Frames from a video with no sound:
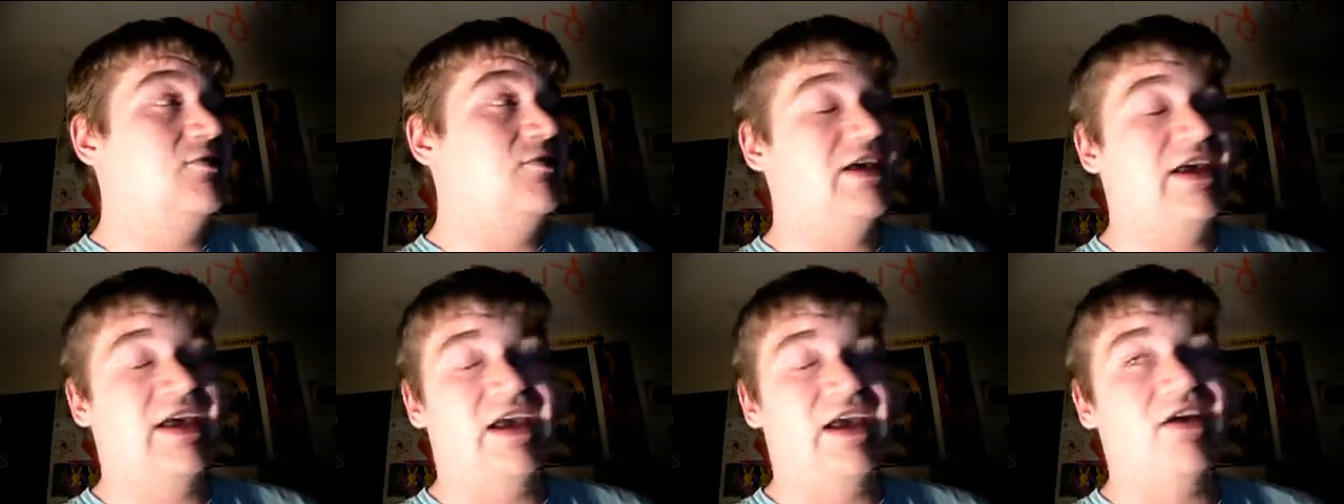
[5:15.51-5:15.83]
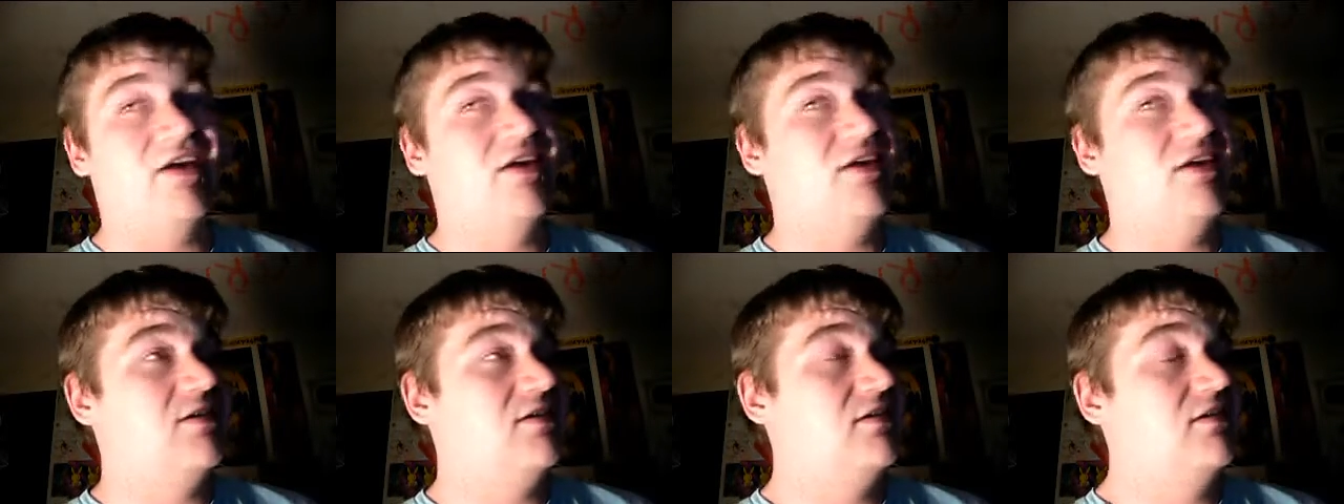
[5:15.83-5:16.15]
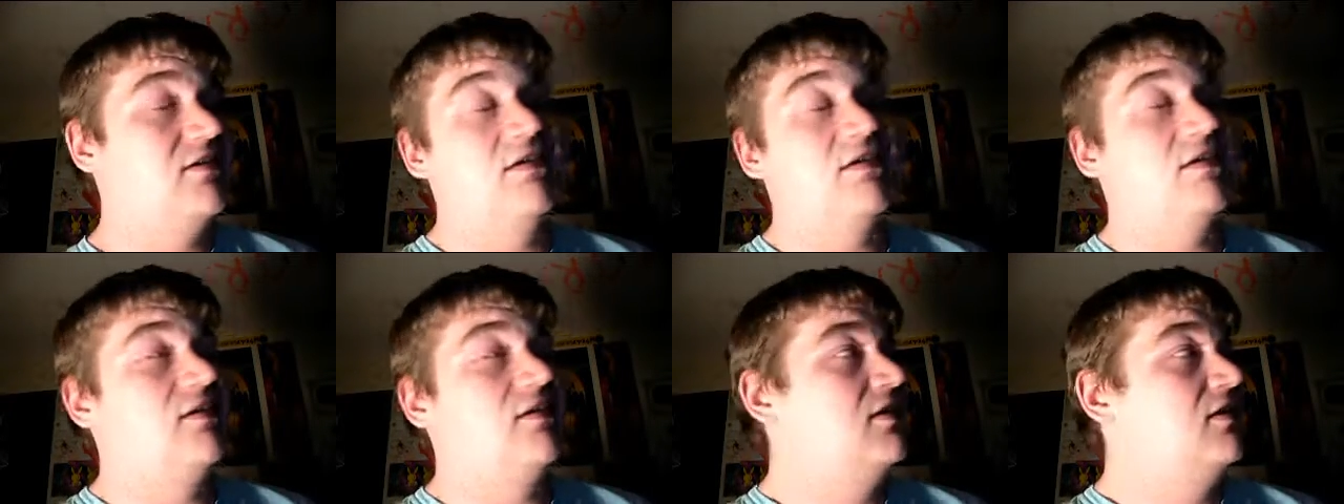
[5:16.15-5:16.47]
Don't care.
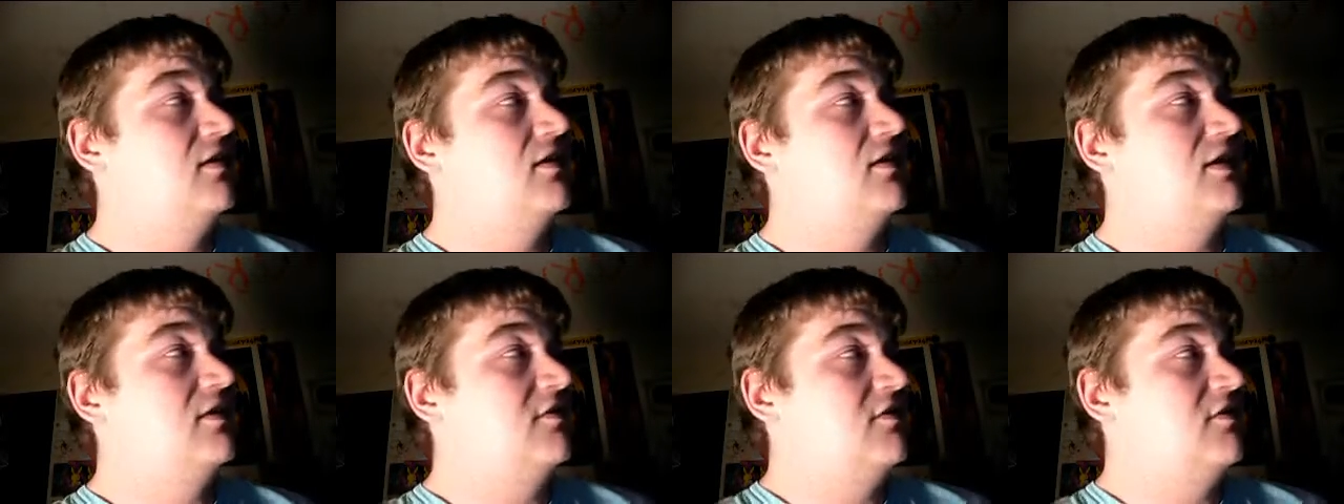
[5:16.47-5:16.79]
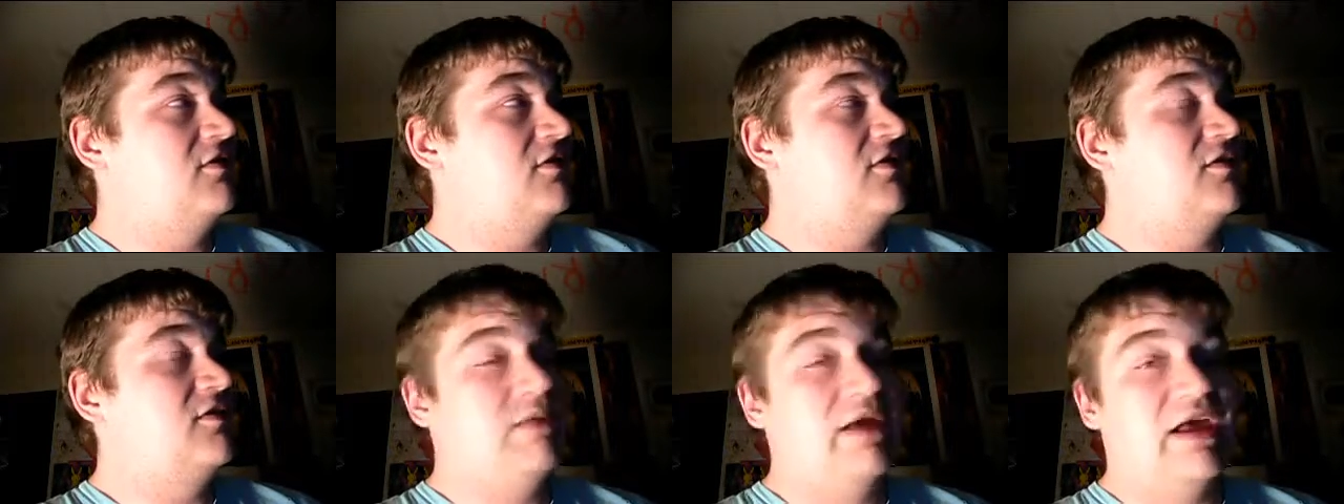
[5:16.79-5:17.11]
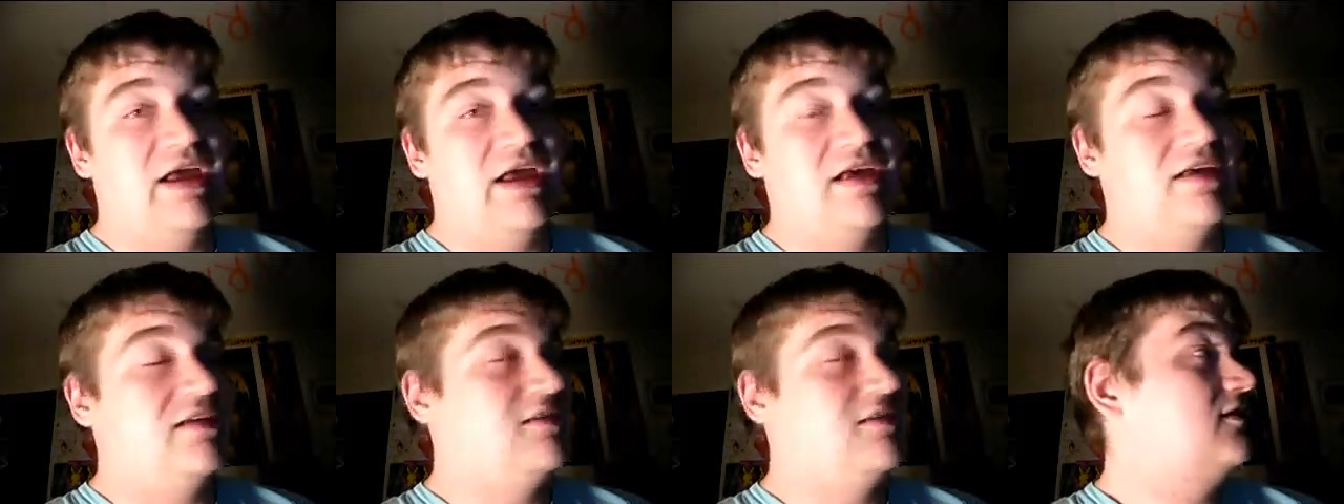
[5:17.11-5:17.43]
He just looks
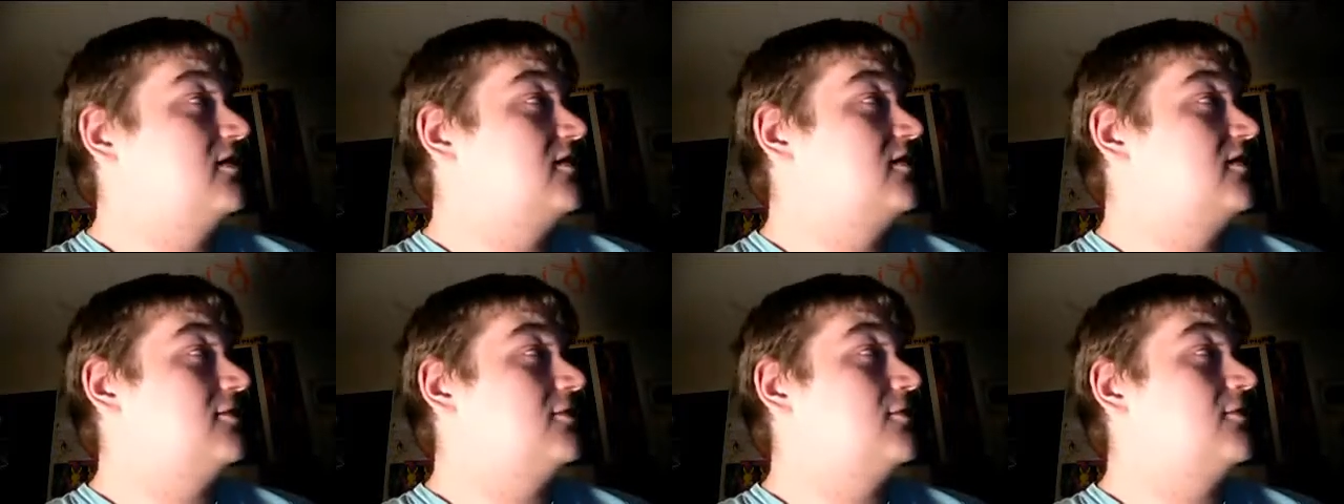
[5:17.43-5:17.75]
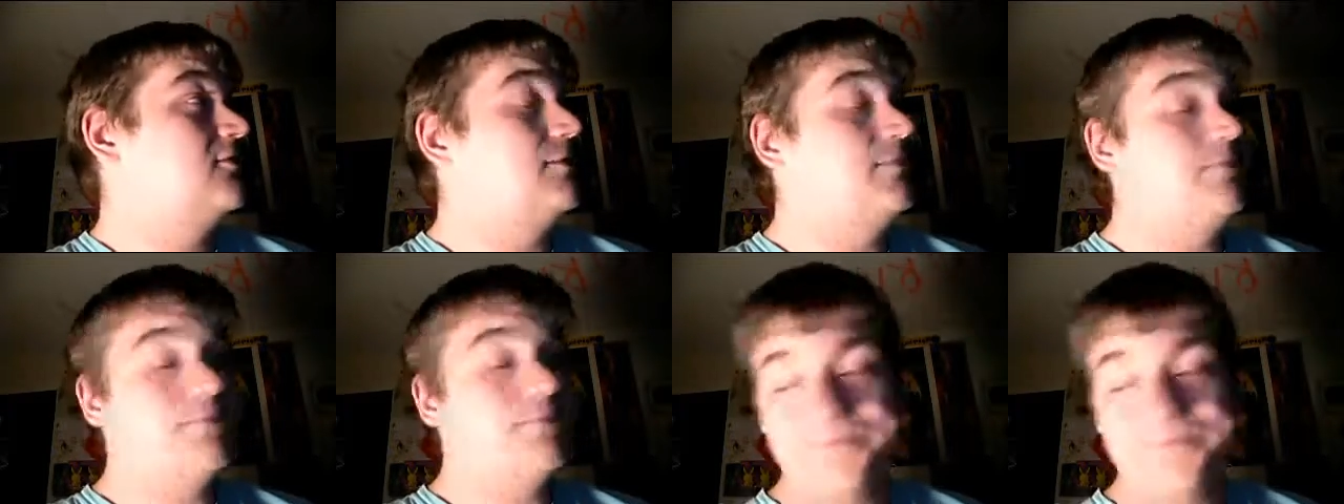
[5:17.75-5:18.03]
badass on his